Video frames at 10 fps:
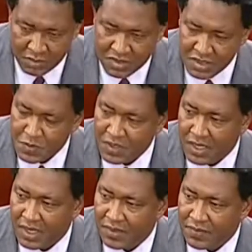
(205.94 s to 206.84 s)
Mr.
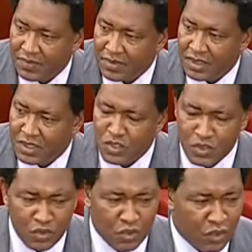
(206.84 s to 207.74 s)
Speaker, the
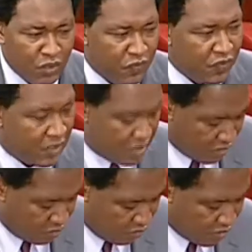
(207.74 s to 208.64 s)
issue of
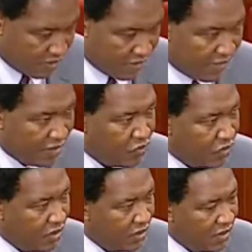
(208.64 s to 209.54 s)
insecurity in a
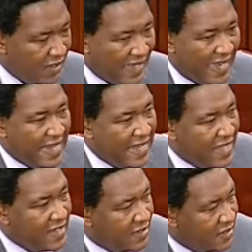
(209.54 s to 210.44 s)
country can
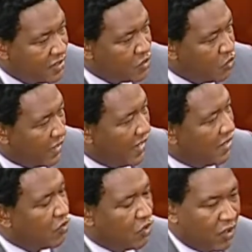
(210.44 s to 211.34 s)
lead to a
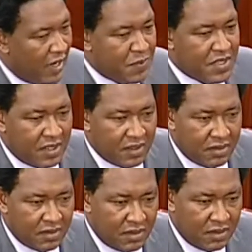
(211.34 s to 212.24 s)
country collapsing.
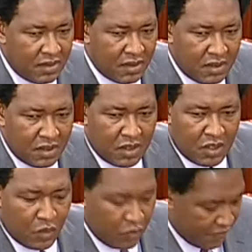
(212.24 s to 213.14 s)

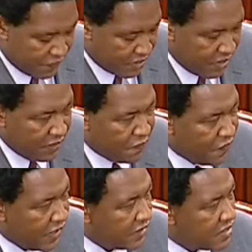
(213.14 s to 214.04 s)
We have seen
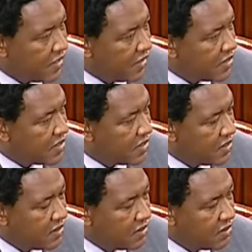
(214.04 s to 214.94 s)
failed states
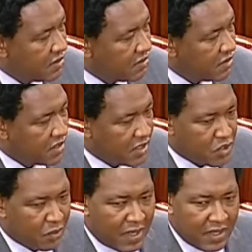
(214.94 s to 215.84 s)
such as
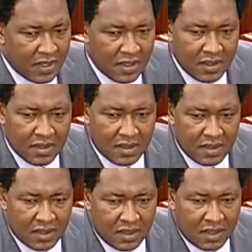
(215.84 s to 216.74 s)
Somalia,
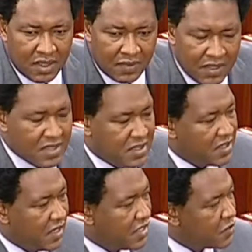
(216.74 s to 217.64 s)
and
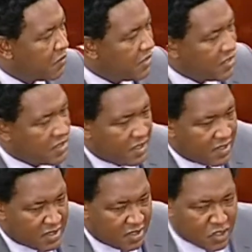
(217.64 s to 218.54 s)
this has been as,
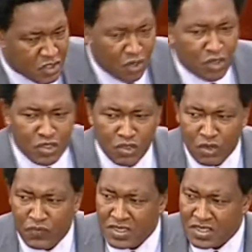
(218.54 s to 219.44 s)
as a result
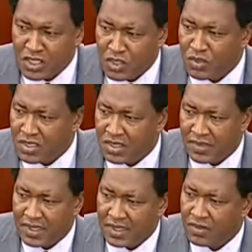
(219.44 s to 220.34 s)
of insecurity in
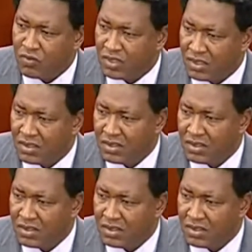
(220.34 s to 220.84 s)
that country.